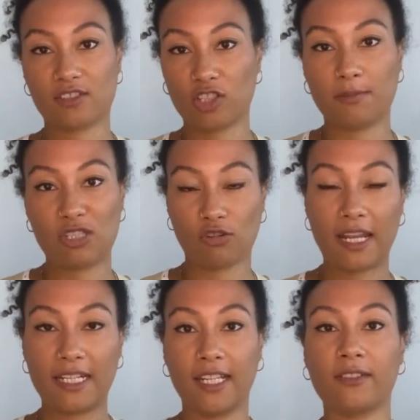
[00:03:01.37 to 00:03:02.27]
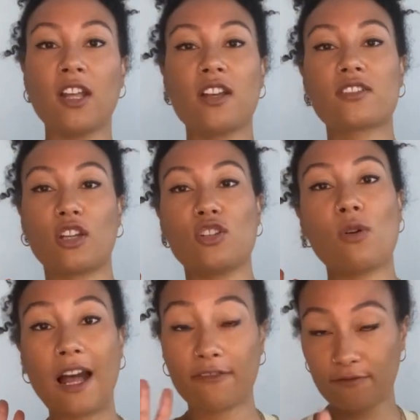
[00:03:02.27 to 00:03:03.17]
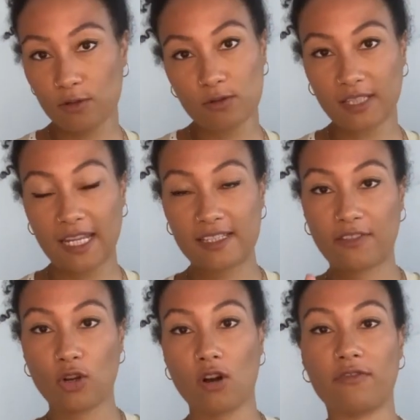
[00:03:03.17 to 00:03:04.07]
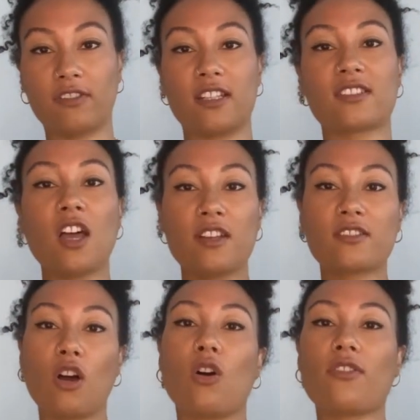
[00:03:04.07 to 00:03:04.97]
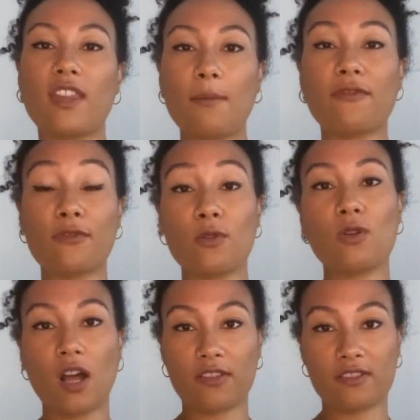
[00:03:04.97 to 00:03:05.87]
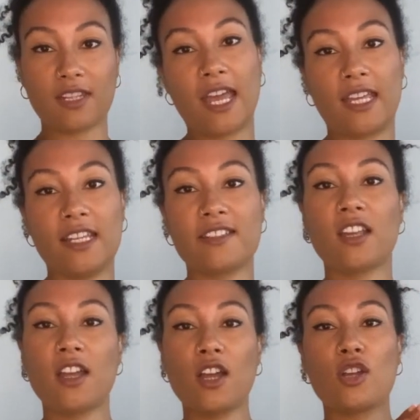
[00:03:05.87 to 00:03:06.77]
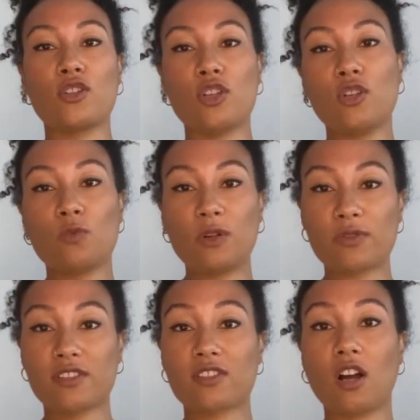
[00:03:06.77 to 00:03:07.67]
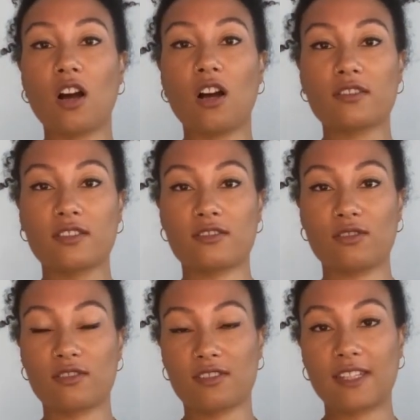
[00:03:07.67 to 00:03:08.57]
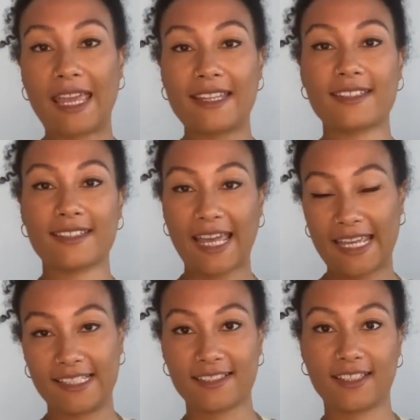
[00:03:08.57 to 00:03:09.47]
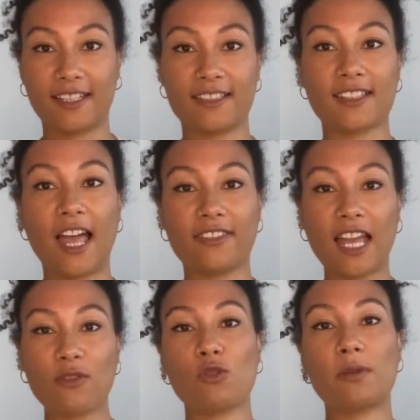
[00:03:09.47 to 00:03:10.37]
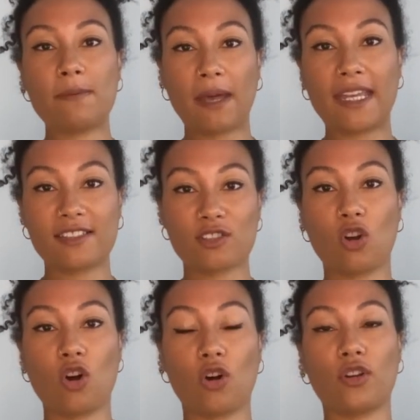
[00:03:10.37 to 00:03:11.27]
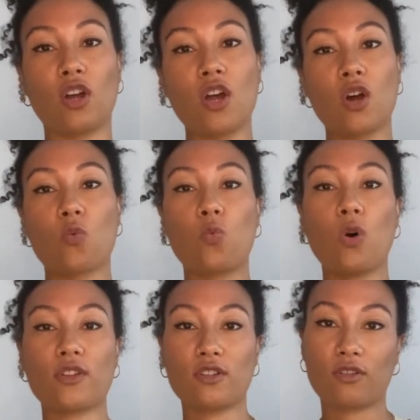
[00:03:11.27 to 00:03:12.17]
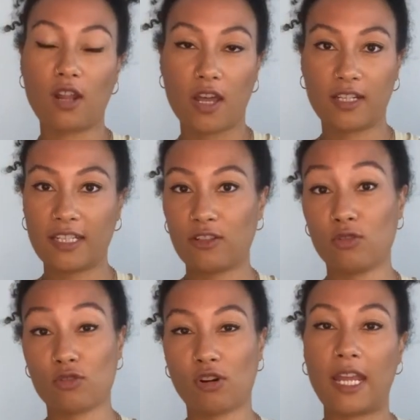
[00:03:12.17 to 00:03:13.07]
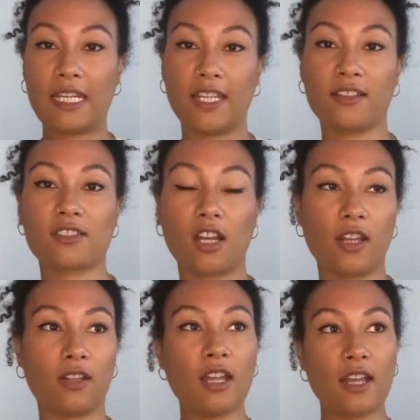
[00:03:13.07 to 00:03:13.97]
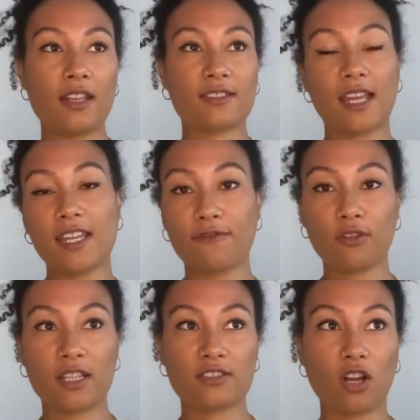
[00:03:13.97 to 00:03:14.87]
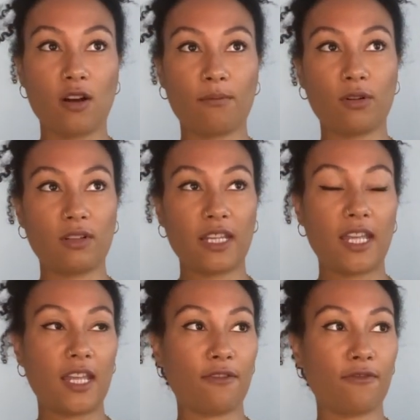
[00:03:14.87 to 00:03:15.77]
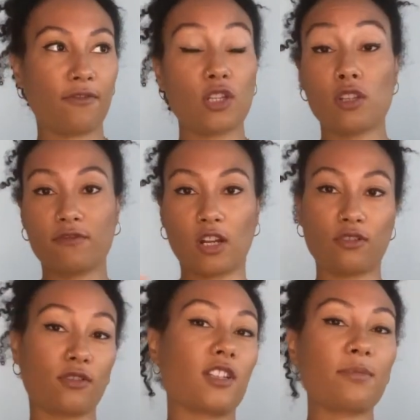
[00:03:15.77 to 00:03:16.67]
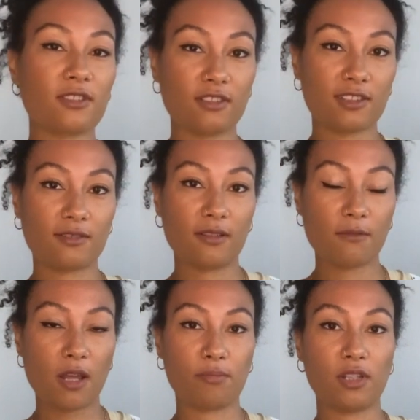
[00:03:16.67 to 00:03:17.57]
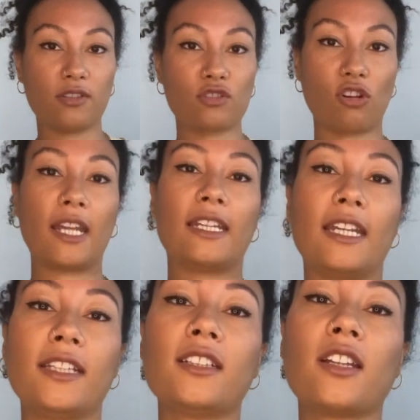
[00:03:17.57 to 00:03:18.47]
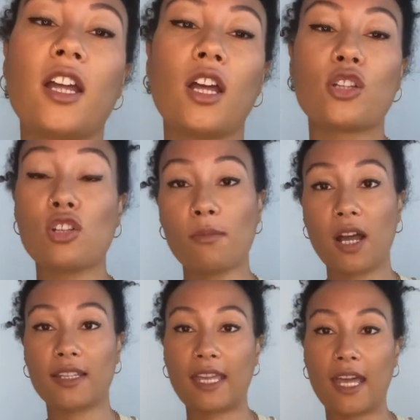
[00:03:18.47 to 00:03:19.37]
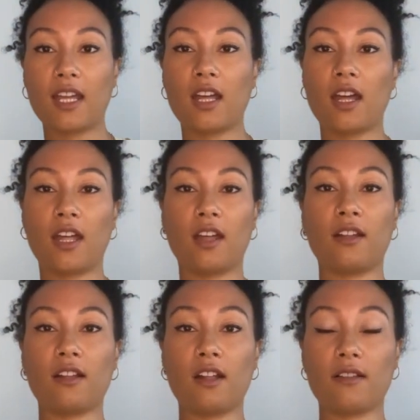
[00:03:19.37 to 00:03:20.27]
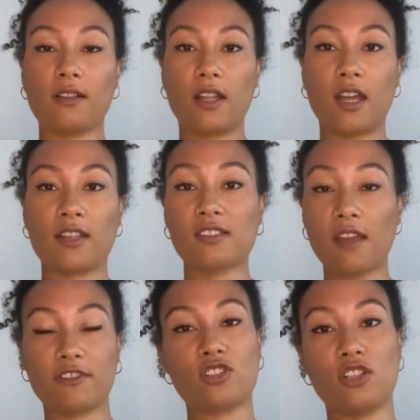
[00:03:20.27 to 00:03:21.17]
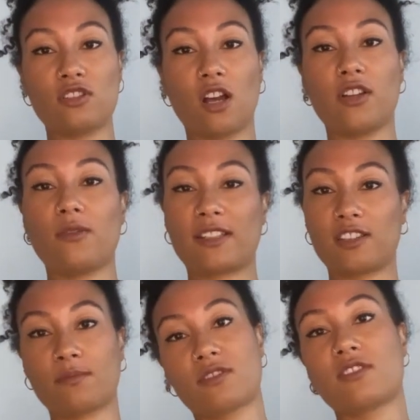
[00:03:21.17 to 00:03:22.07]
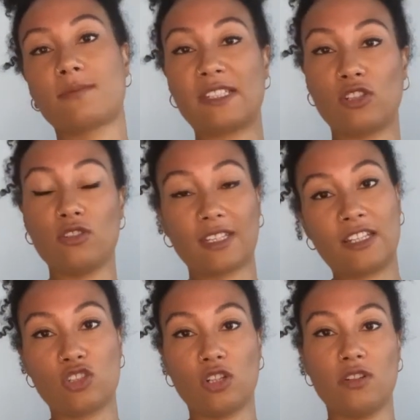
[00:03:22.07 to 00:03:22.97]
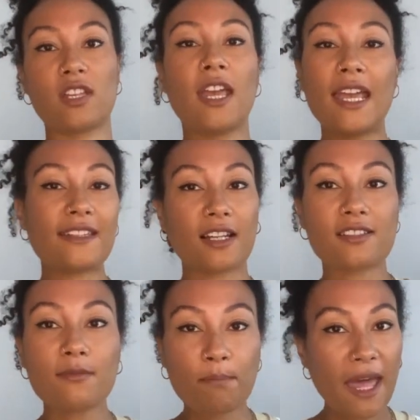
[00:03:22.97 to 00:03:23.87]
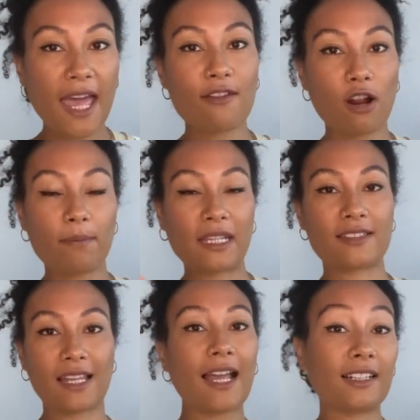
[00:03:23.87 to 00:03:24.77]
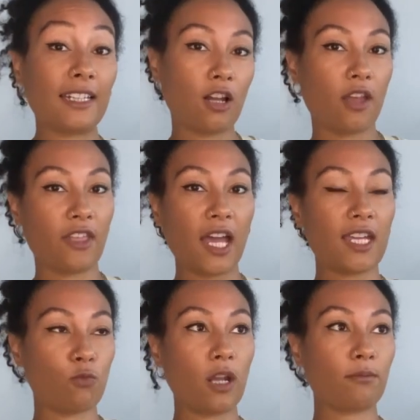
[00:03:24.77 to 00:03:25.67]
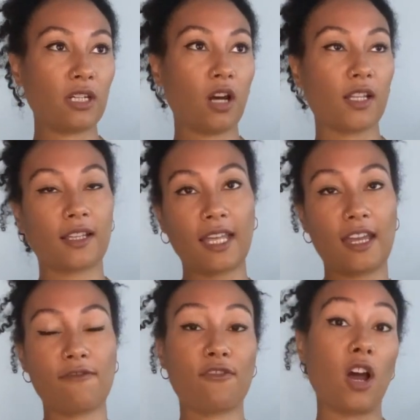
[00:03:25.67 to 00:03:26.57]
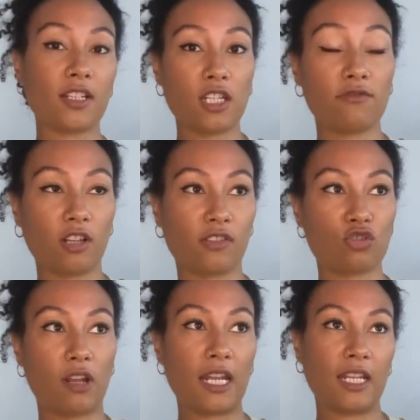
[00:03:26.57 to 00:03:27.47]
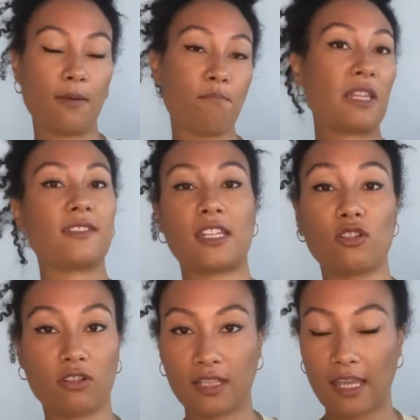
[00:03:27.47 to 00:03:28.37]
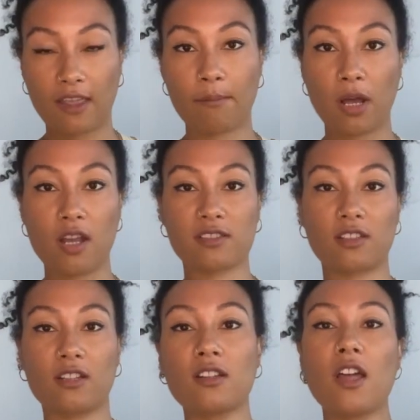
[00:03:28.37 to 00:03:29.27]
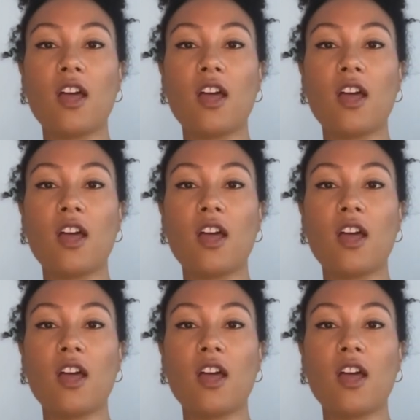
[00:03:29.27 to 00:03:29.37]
is going to be training. So you'll have 4 days in the office. So on them 4 other days, you will start to get cases, and that will be based on what you're learning in your training. So say, for example, if you've done your substance abuse training, you might get a service user who has substance misuse issues. It doesn't pair up exactly like that. It won't be like, okay, Friday you've done the training and Monday you're going to get that person.